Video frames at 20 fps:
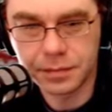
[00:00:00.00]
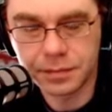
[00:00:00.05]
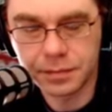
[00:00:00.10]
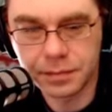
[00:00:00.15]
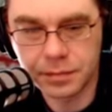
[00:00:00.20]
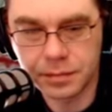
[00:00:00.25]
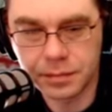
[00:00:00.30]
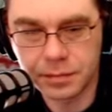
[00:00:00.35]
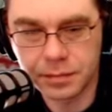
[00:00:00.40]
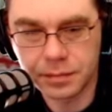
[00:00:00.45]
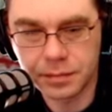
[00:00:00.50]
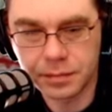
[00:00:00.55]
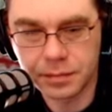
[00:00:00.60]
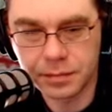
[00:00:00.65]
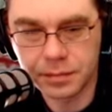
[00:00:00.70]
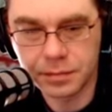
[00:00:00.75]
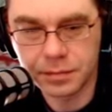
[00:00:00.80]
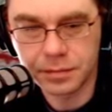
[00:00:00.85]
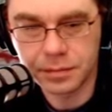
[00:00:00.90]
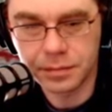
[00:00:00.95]

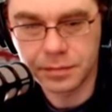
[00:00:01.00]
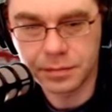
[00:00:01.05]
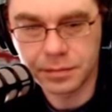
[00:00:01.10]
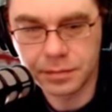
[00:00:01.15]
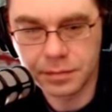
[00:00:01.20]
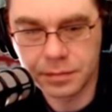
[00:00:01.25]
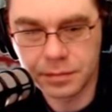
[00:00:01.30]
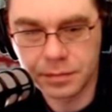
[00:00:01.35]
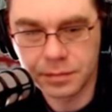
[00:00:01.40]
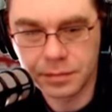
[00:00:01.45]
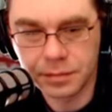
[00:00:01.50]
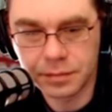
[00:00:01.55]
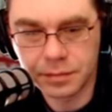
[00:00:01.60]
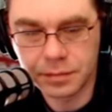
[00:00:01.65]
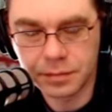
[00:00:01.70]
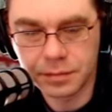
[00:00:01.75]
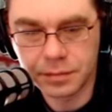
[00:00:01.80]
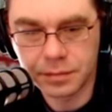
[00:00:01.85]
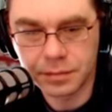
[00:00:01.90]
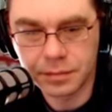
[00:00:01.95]

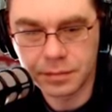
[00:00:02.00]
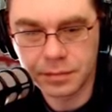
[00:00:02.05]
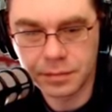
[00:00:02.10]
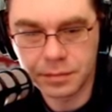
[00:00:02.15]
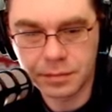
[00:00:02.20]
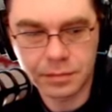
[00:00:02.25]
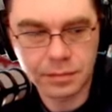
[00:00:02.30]
[no speech]